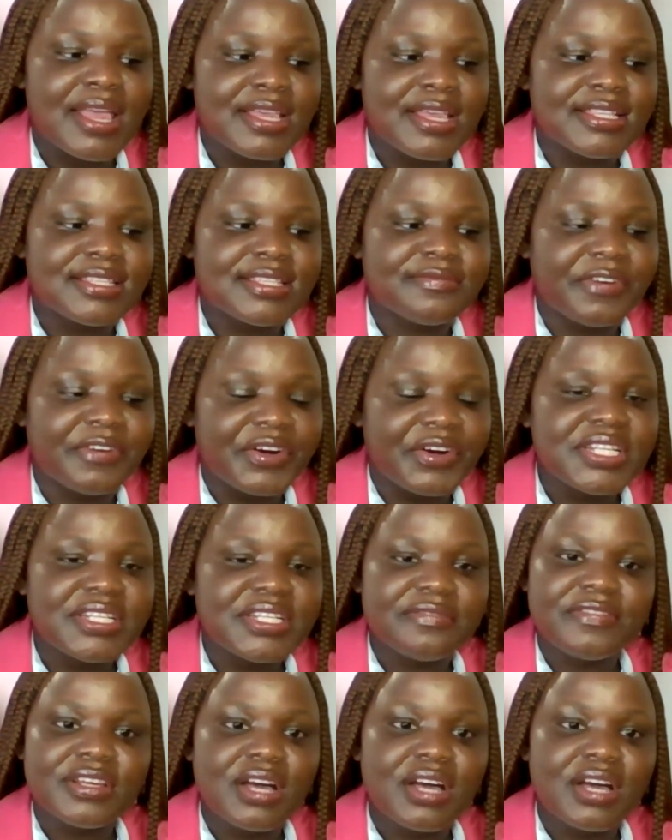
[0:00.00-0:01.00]
it's very
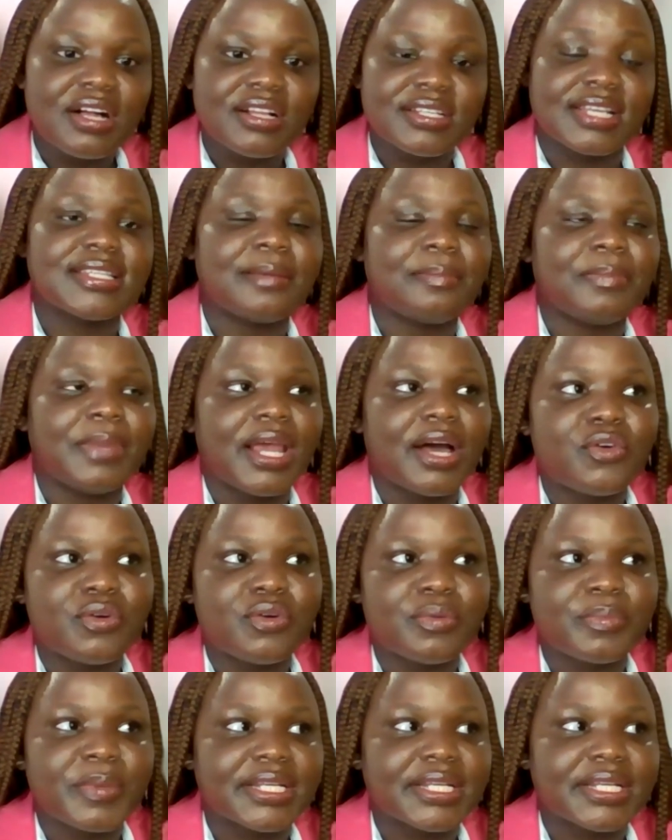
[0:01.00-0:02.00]
difficult as a Black
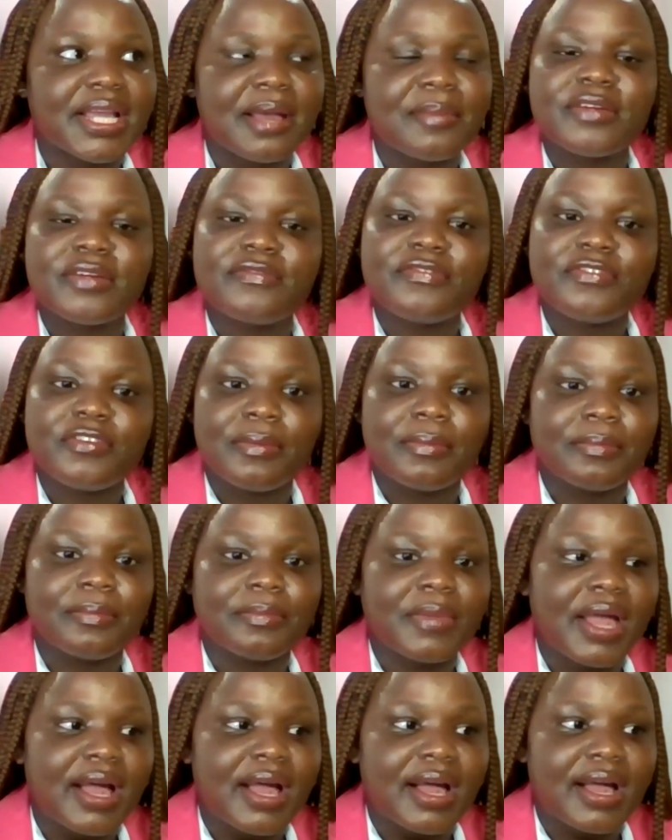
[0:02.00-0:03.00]
woman coming
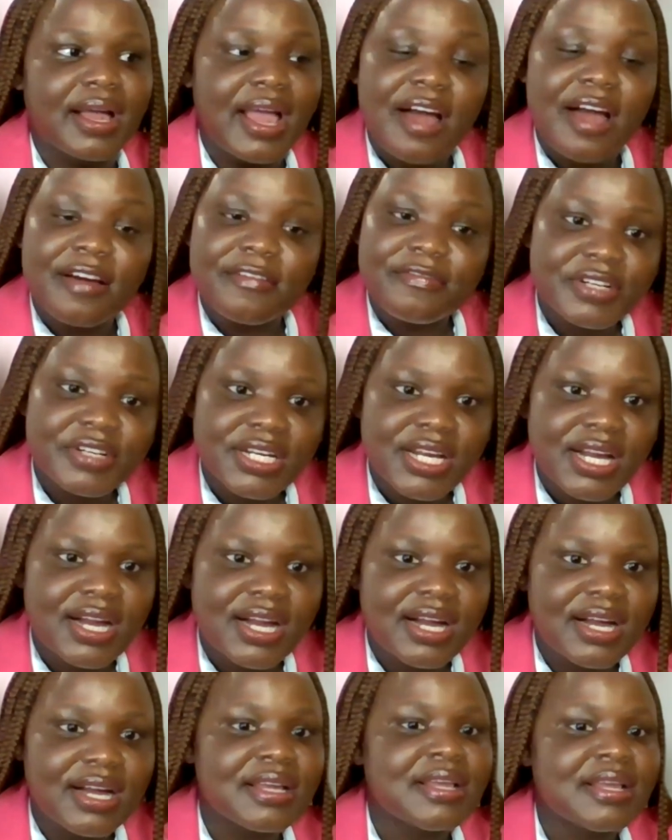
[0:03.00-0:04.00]
from
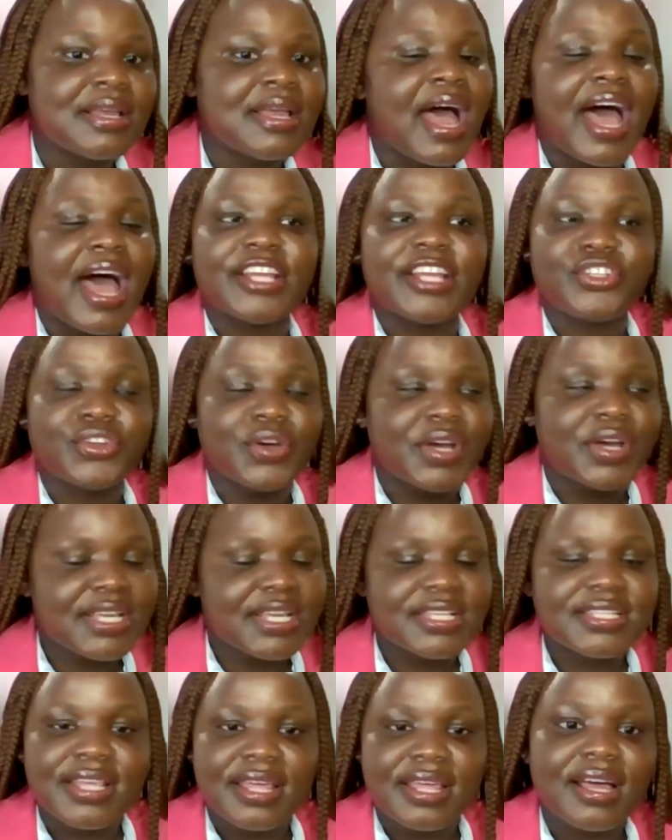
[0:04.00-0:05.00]
Africa. I don't
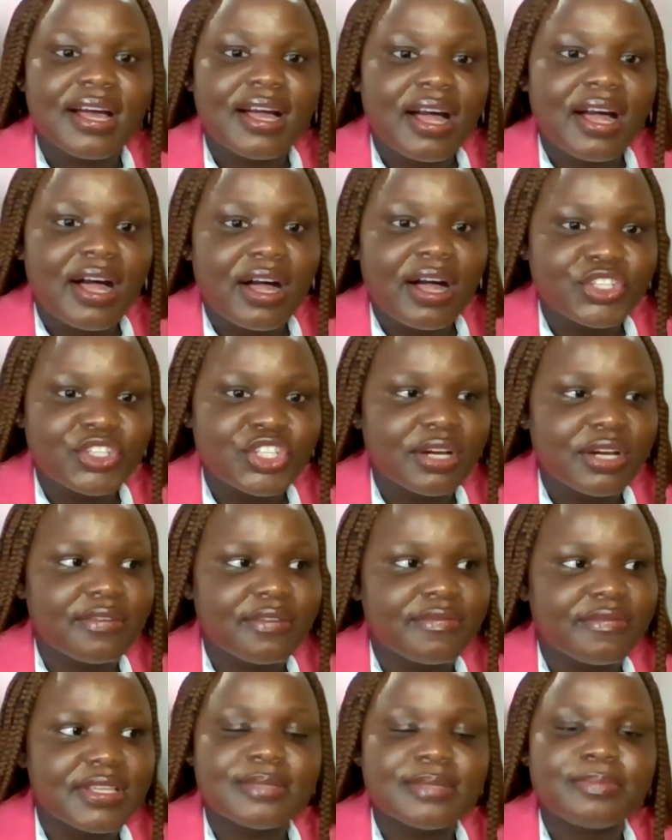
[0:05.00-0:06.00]
understand the culture
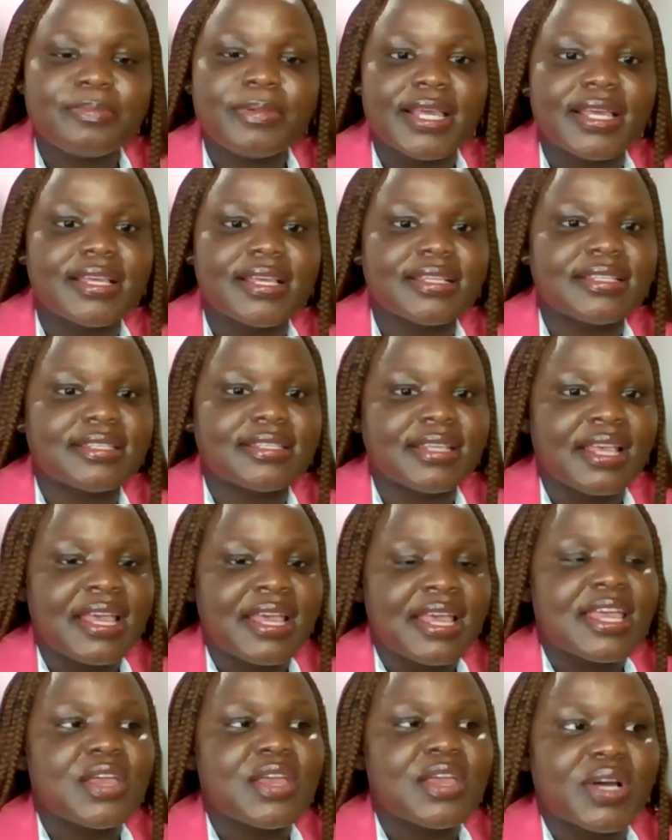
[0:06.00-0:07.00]
of this place.
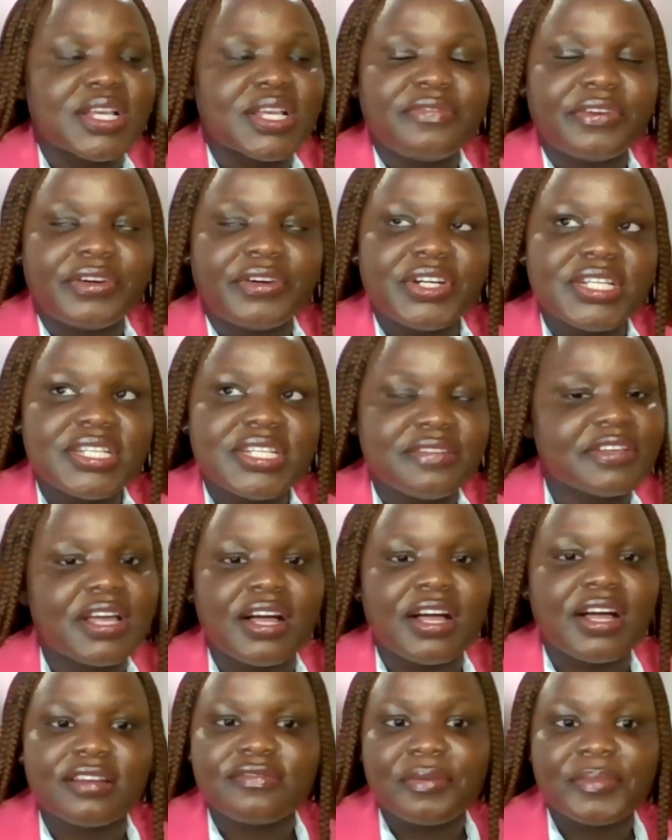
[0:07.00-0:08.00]
It was very
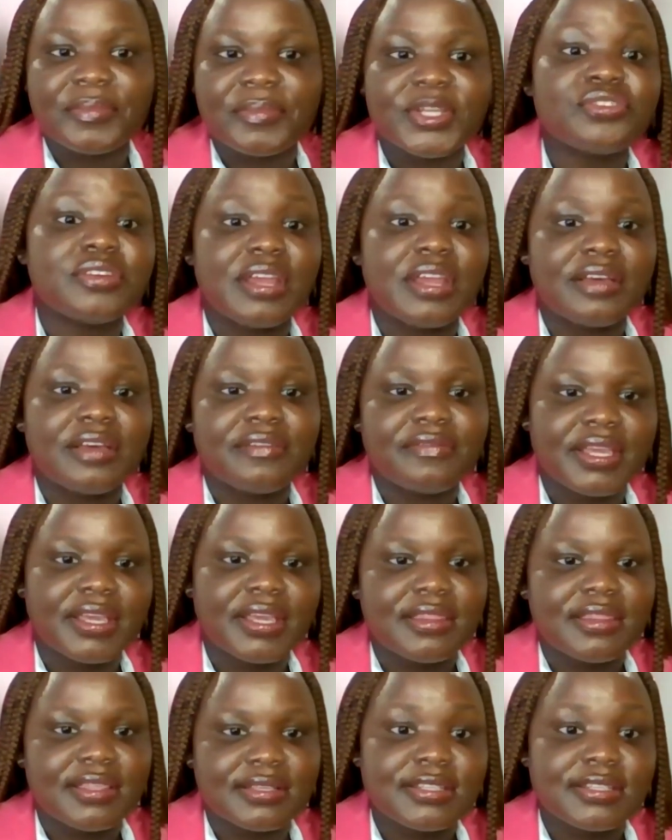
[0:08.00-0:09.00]
difficult for me to
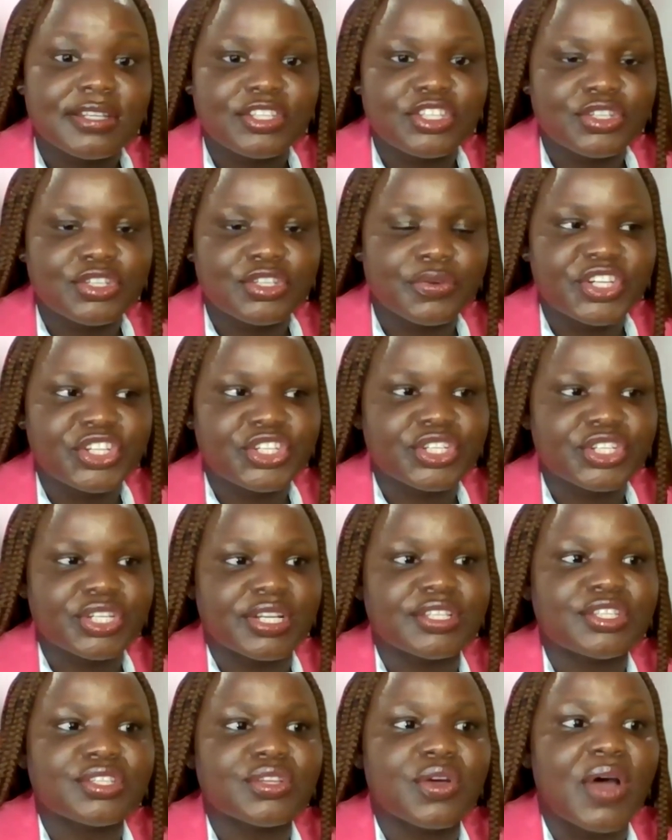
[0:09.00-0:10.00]
navigate this
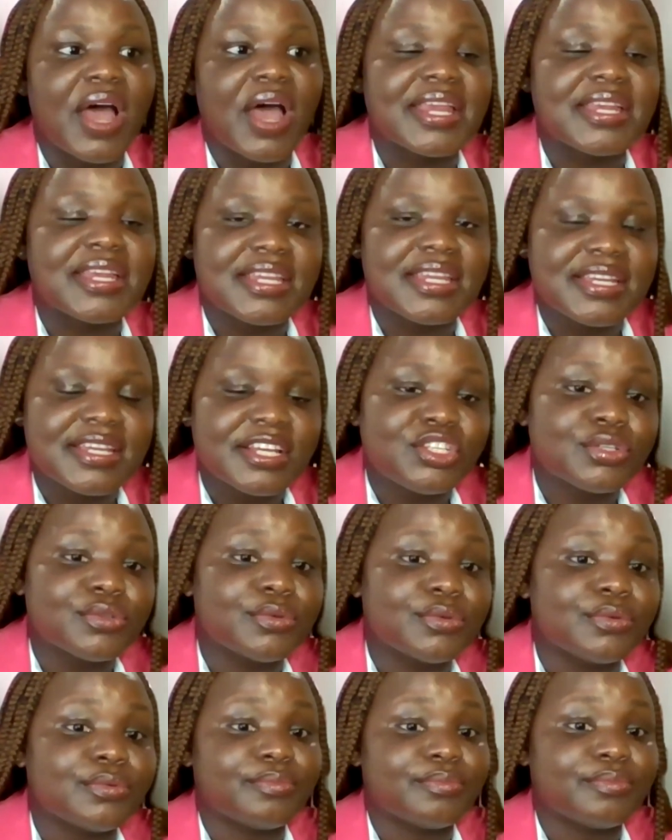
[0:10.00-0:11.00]
situation. So I needed
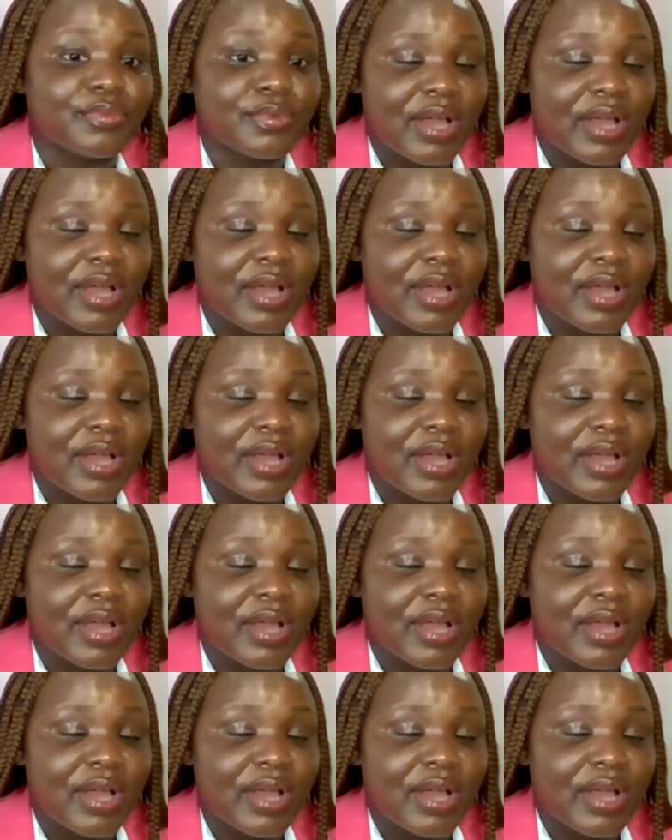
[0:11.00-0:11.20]
to